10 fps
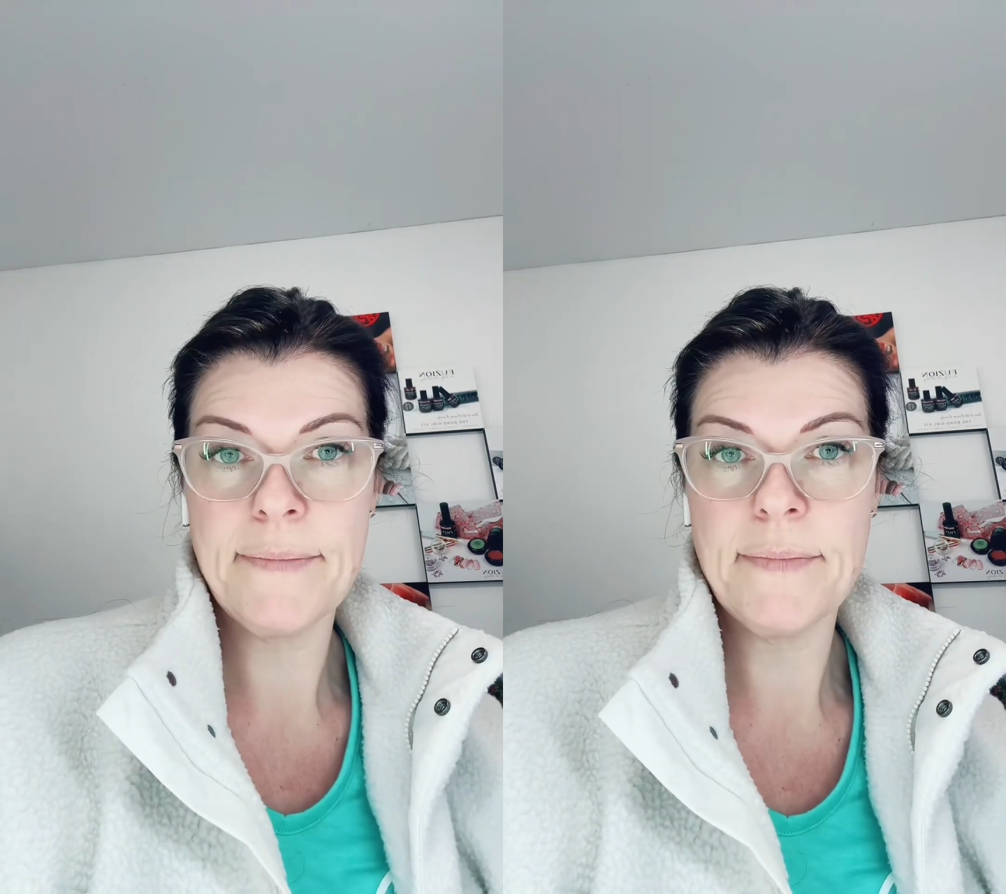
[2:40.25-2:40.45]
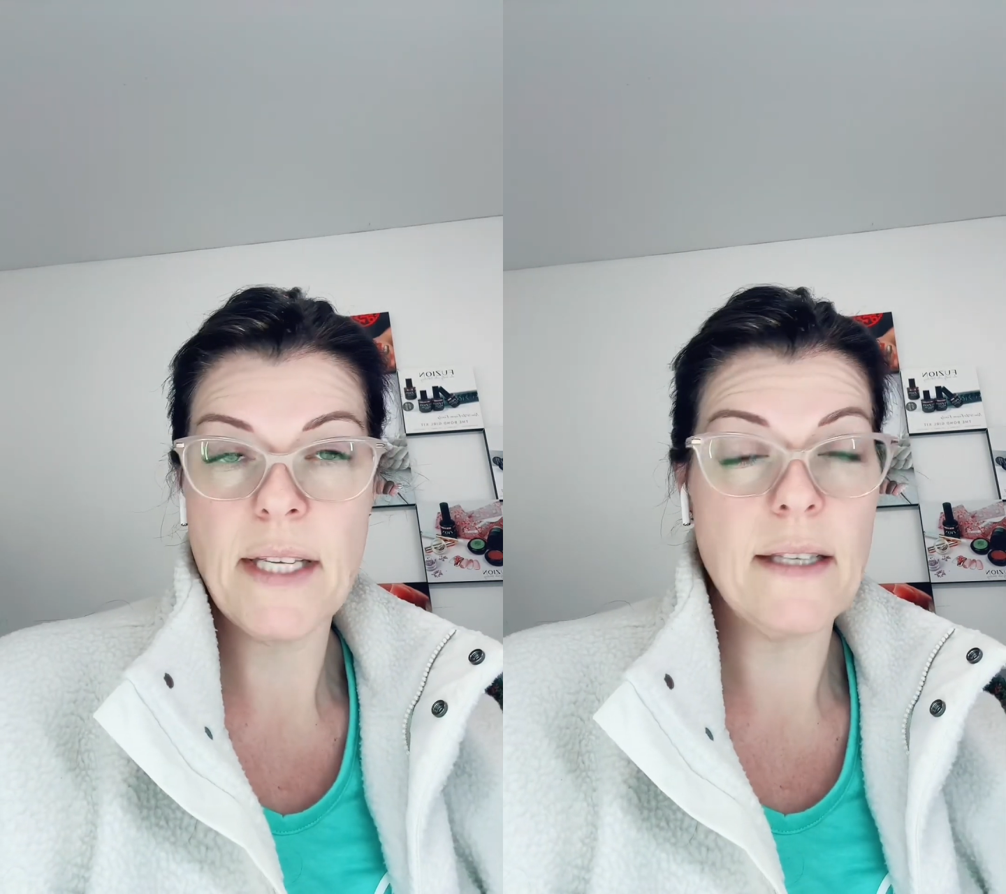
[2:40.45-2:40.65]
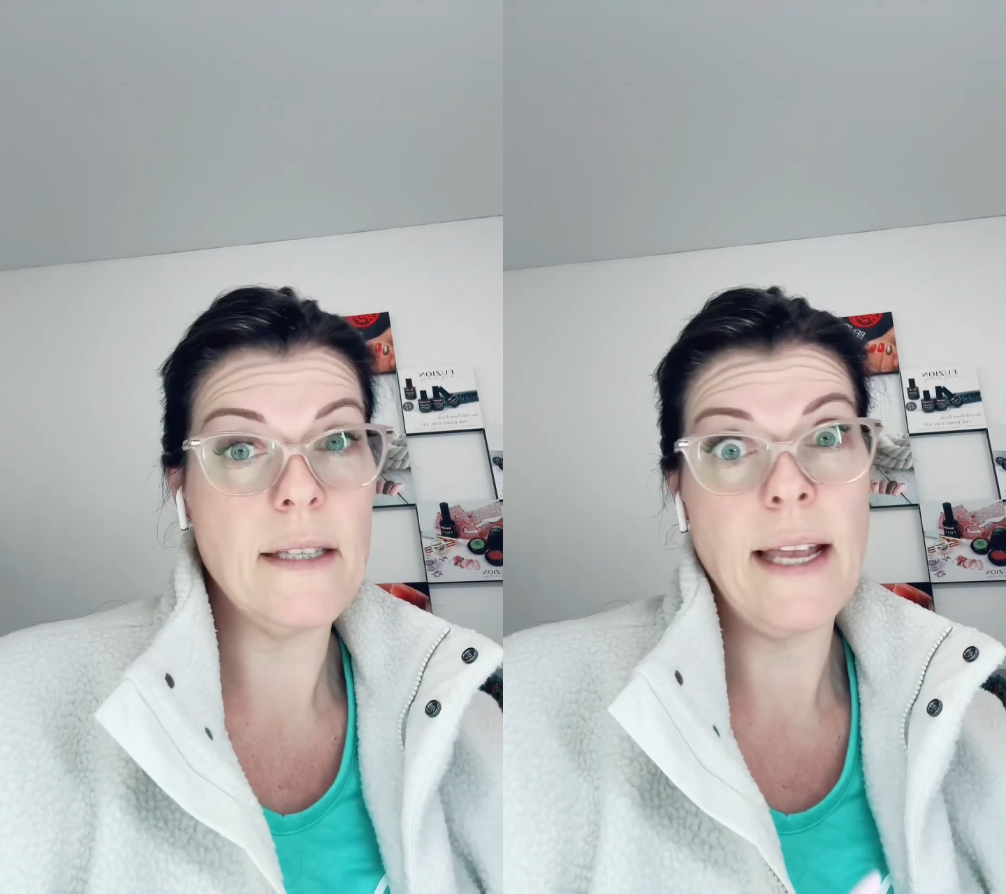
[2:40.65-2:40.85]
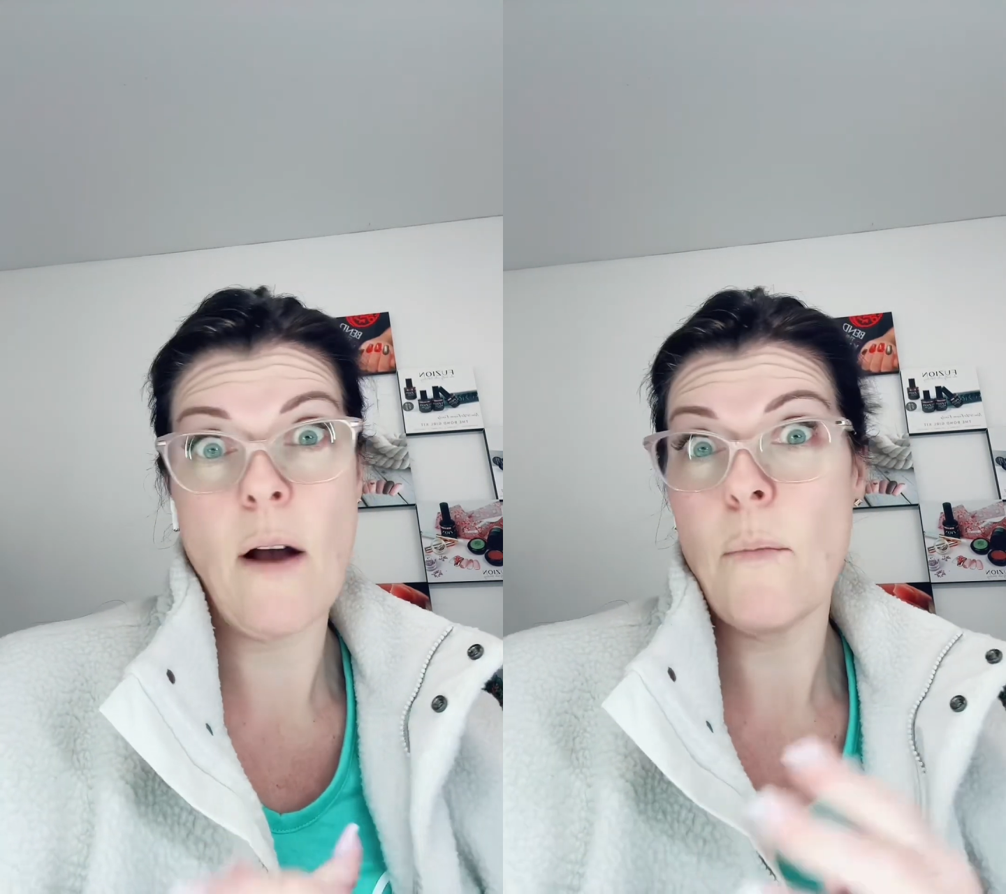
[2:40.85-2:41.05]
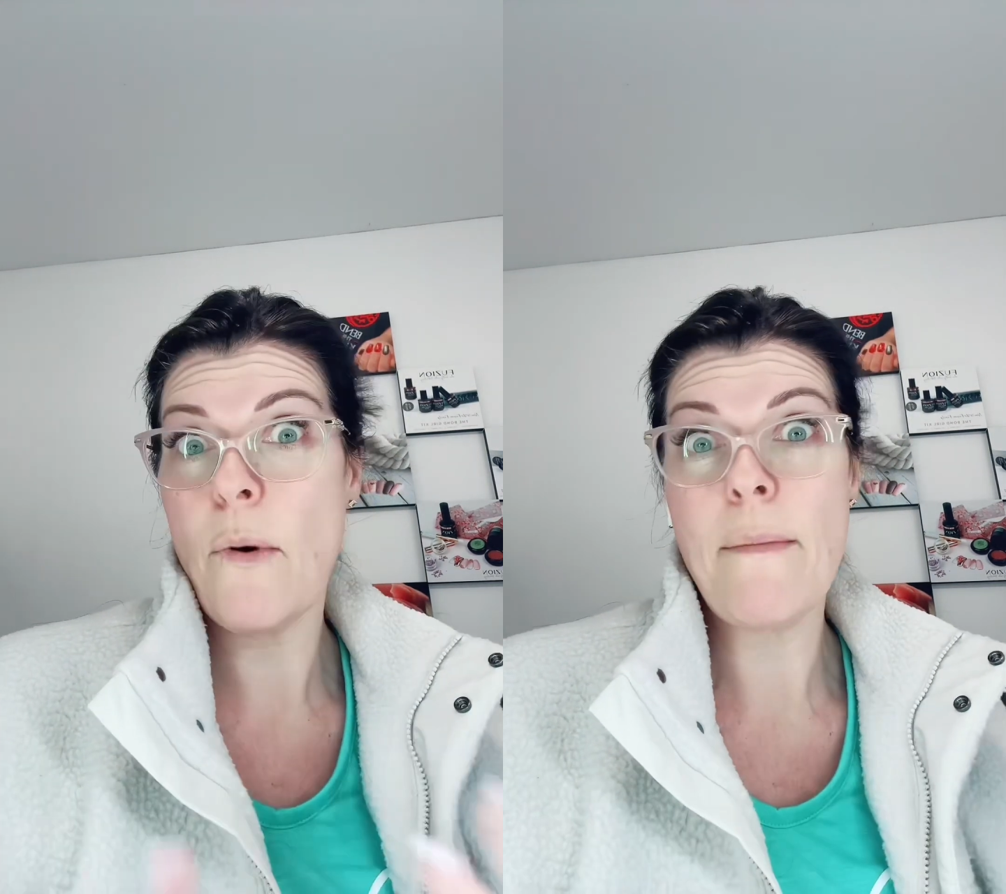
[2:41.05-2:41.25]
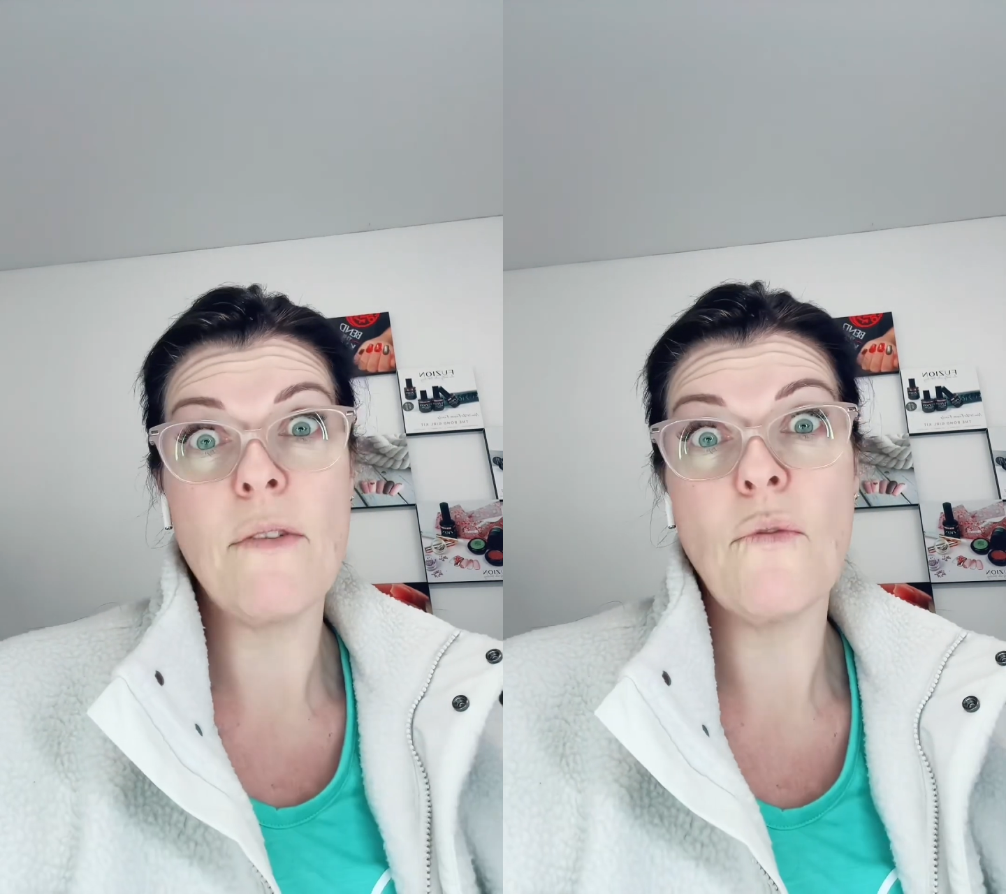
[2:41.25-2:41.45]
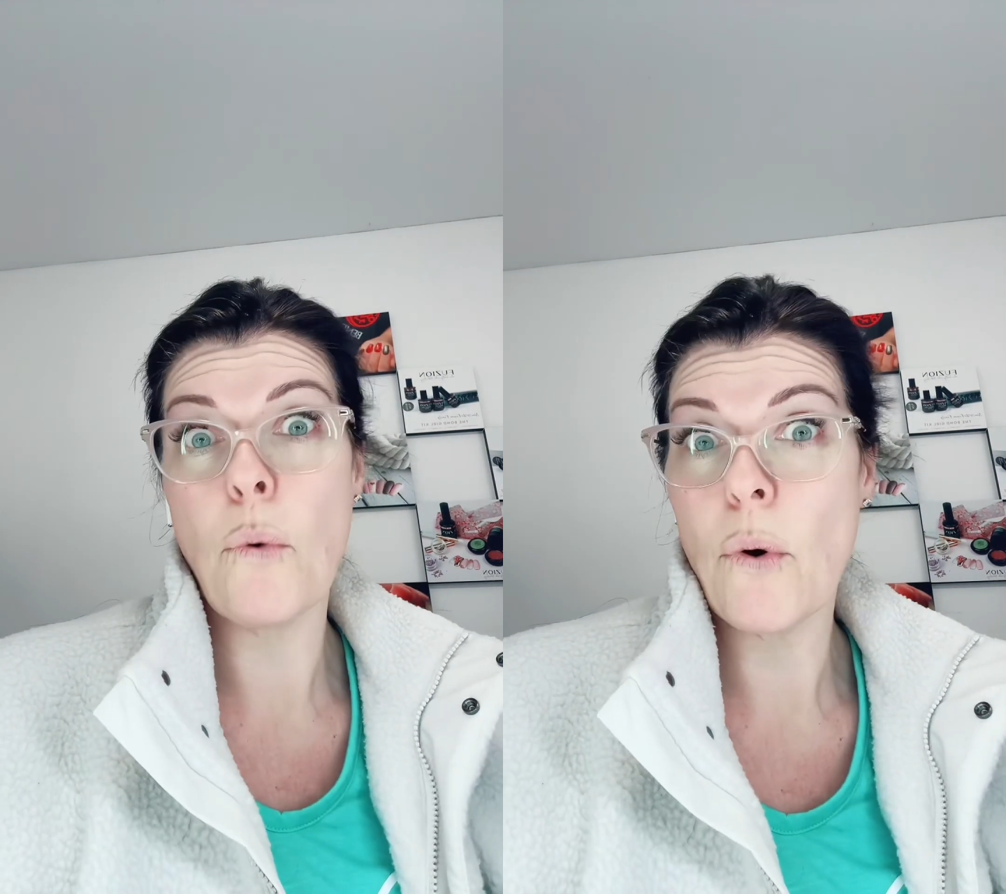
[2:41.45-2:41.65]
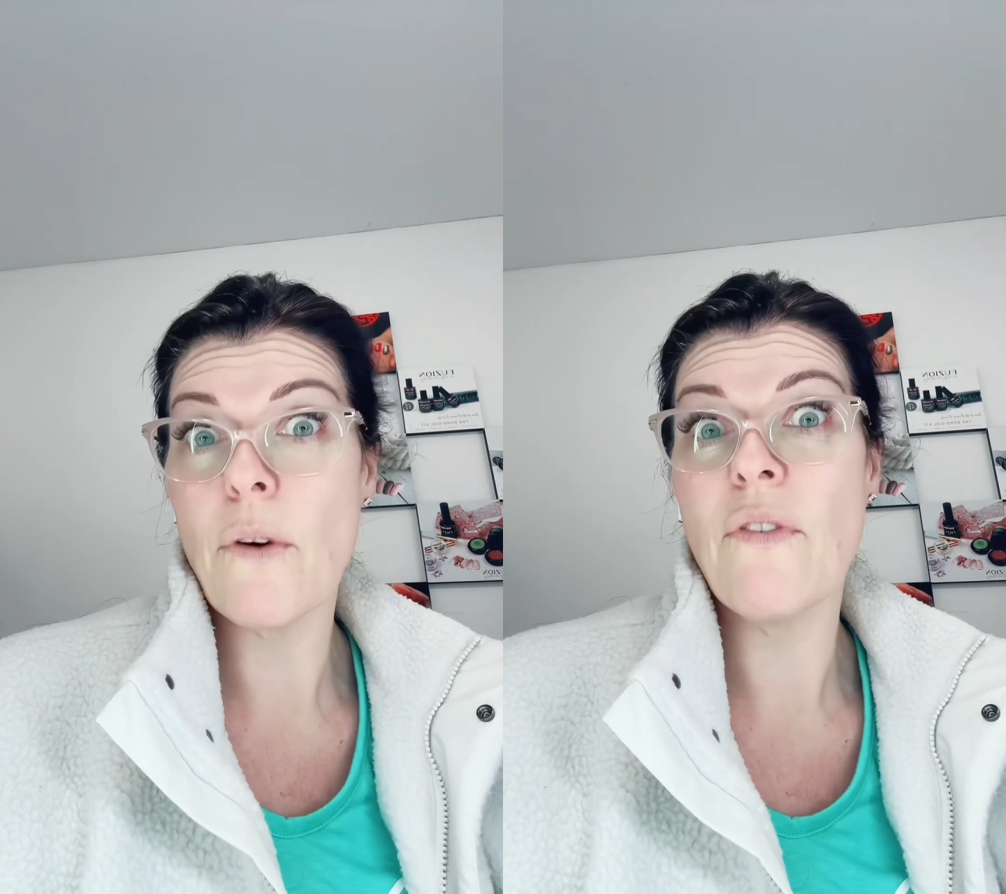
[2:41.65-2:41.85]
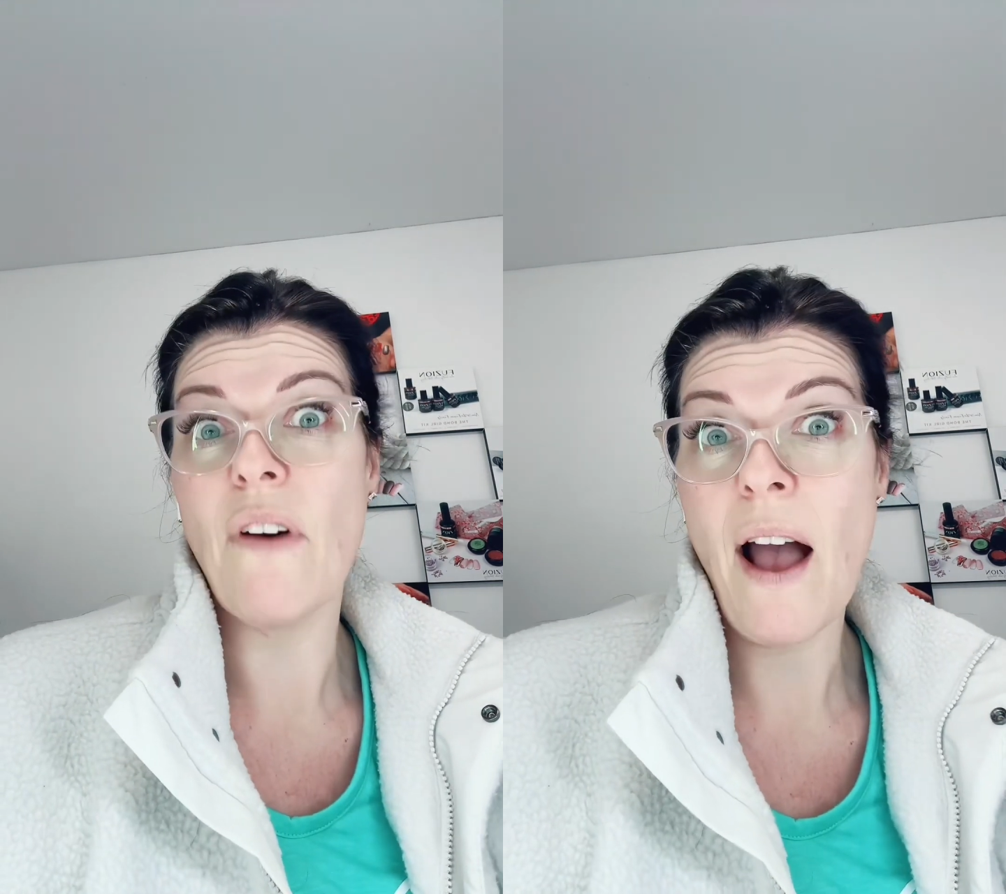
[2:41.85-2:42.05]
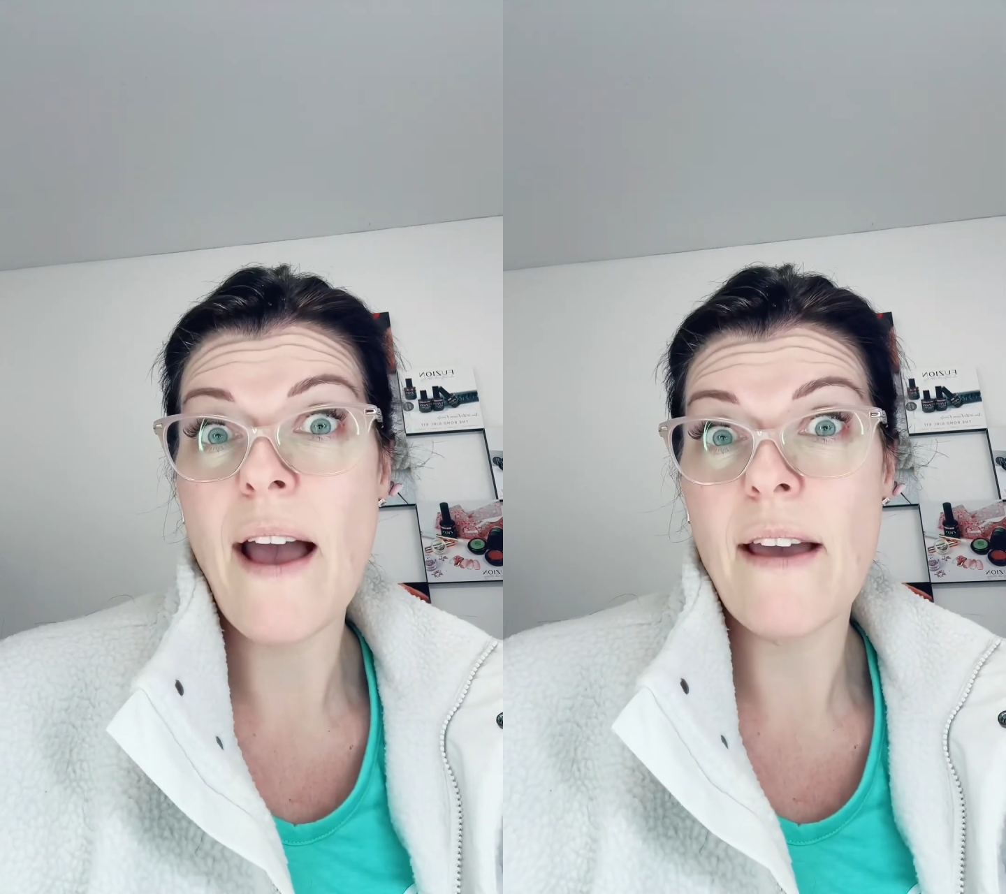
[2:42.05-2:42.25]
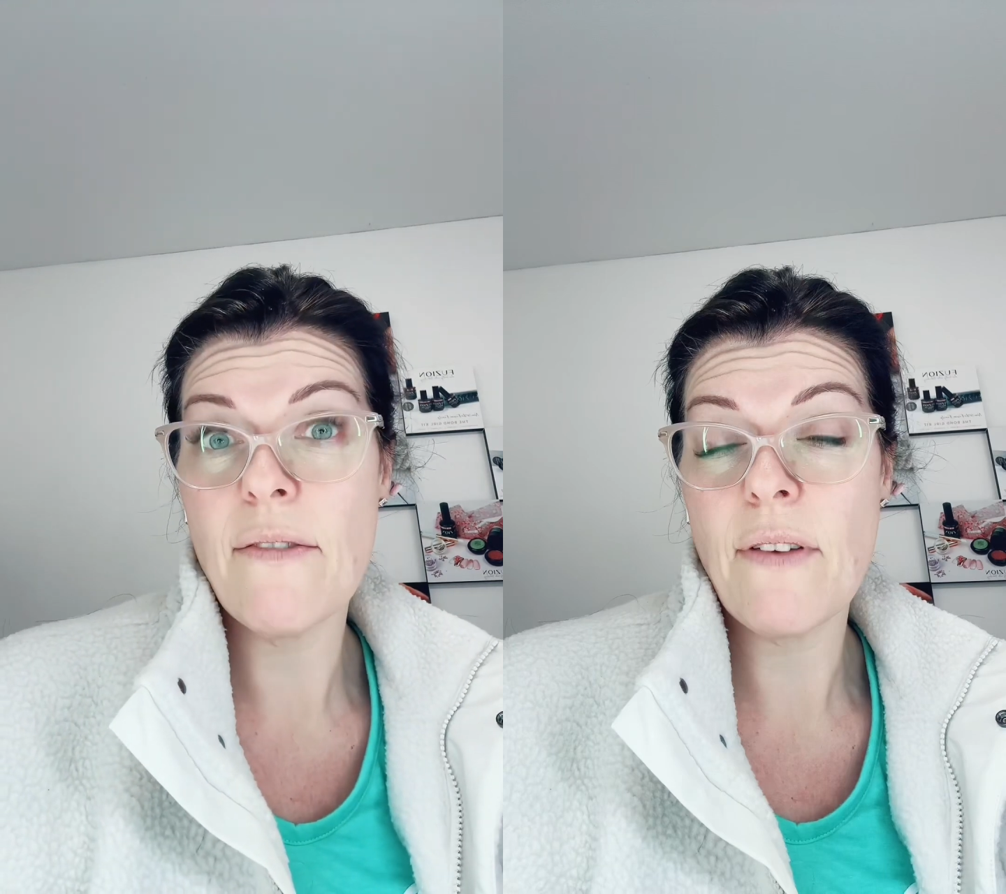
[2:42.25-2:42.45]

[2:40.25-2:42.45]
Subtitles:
This is now appointment 4 or 5,